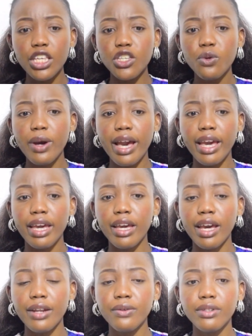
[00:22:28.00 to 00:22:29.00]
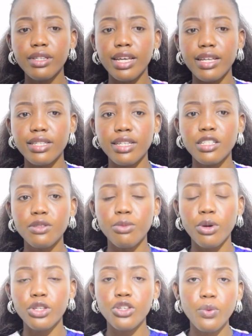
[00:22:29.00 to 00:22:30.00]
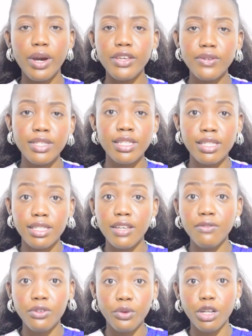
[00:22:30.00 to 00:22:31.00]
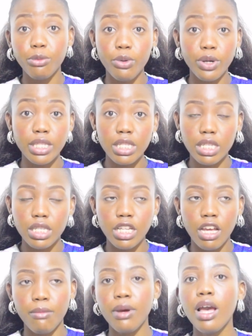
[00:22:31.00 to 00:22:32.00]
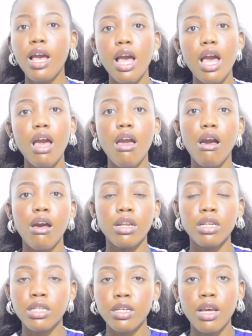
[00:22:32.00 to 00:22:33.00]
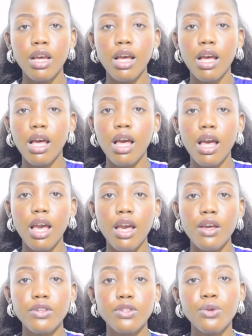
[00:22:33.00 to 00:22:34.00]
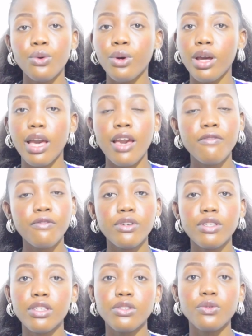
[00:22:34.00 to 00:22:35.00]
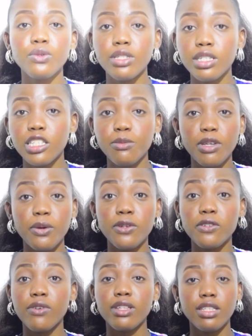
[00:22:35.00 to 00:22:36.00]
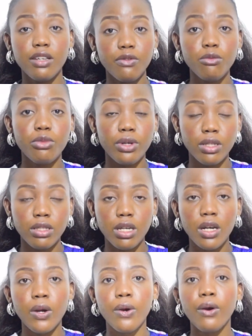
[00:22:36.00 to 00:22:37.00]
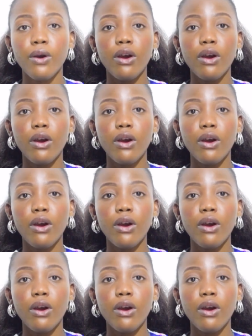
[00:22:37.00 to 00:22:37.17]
UI, I don't think I said this, but UI uses a 7 grade point system, and so every single CGPA was over 7.0.